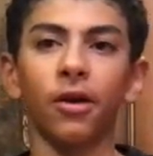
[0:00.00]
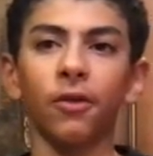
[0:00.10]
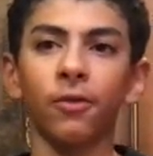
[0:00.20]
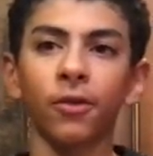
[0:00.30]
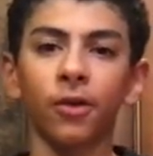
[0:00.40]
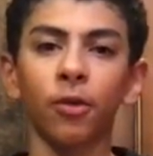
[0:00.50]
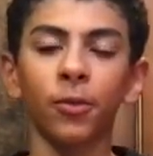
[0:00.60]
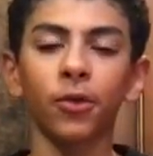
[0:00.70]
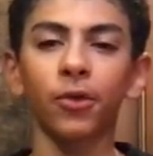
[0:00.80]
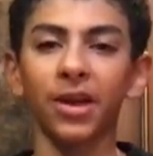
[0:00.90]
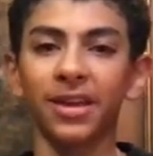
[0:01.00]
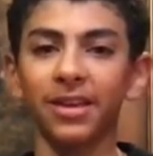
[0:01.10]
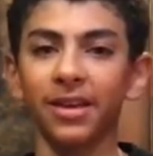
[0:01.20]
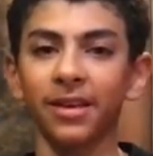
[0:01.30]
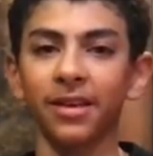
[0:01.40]
of chromosome
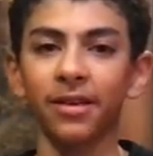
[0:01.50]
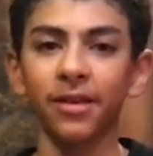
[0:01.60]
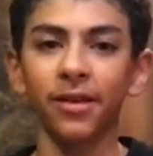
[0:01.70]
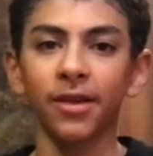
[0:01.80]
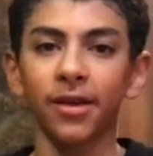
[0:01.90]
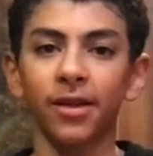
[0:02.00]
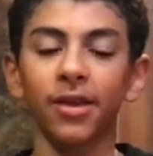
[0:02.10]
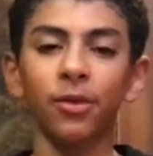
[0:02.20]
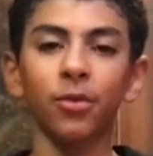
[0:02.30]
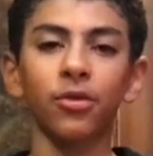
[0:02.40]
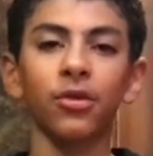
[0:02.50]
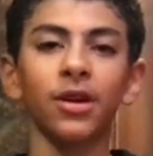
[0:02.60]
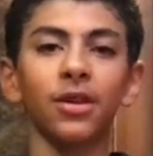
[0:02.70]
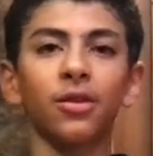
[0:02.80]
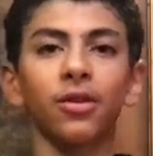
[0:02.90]
18. That would
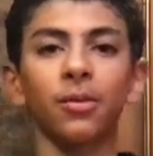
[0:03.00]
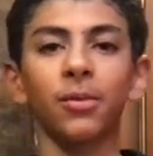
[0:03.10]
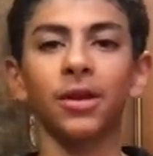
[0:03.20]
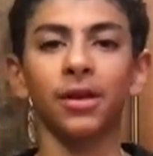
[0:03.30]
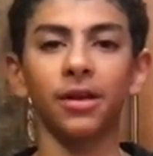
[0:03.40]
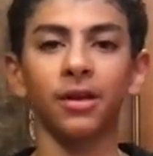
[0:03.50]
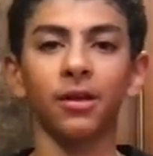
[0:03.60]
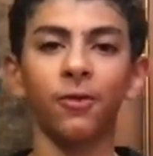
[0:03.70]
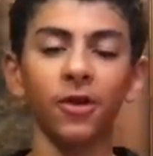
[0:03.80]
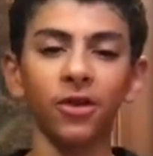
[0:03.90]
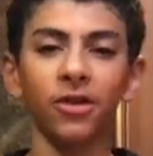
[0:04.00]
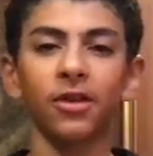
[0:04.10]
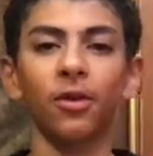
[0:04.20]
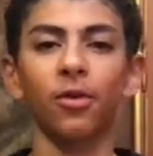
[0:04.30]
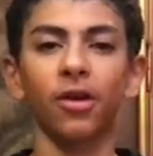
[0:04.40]
relate to them in a
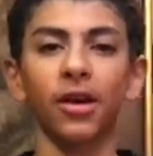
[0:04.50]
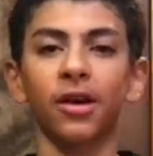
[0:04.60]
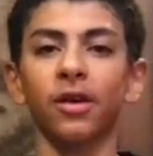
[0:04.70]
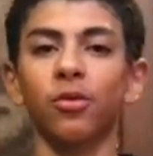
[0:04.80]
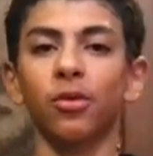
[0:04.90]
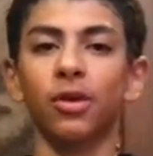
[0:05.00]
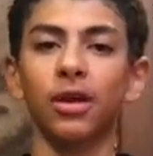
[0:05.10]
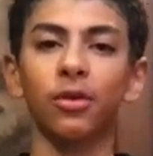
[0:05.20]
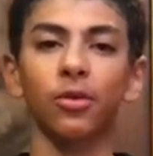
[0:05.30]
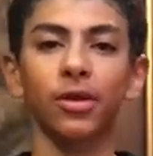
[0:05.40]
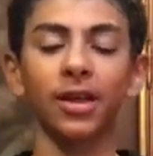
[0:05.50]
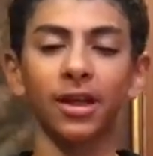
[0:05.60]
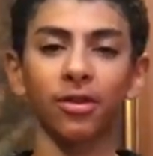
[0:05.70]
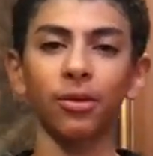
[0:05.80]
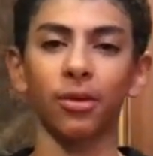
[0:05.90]
deficiency, or it would
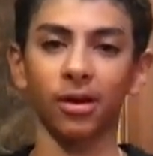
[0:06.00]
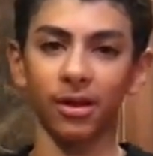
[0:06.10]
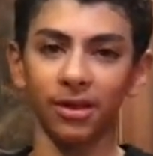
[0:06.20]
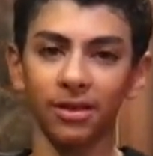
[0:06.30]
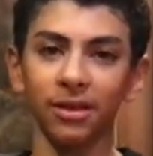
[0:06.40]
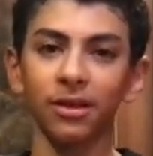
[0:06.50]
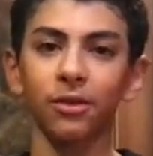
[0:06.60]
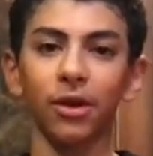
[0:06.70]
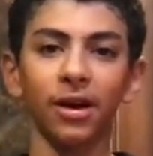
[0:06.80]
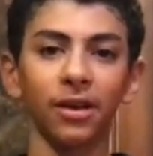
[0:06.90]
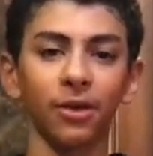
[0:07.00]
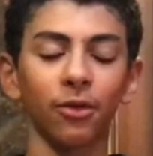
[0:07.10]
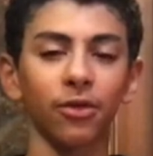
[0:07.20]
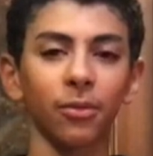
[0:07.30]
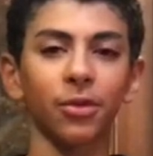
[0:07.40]
get them a disease
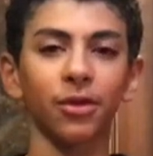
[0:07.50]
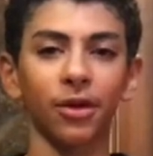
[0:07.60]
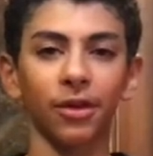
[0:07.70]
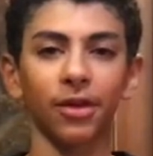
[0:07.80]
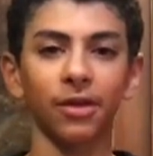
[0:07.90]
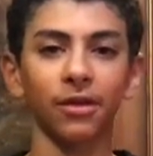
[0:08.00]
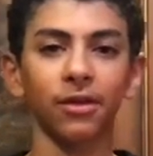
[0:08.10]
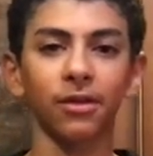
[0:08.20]
or something like that.